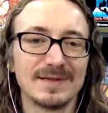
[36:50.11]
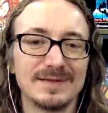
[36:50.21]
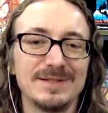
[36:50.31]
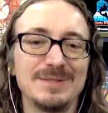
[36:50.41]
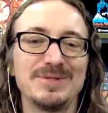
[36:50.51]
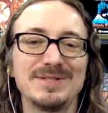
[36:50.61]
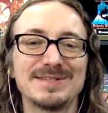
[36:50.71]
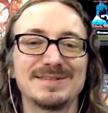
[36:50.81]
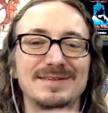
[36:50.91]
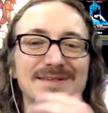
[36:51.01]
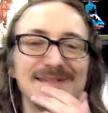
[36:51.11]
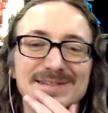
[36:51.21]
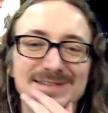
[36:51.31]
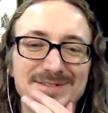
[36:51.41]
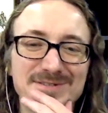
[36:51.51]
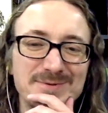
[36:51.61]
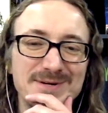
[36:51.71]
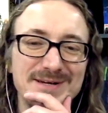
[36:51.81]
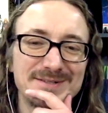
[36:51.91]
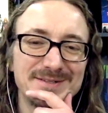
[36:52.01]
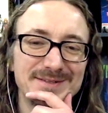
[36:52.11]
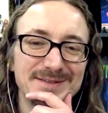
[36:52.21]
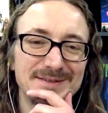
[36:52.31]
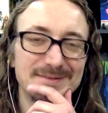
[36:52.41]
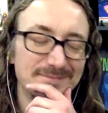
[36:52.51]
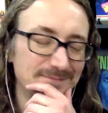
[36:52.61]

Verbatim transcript: did you put this? Is this also out on the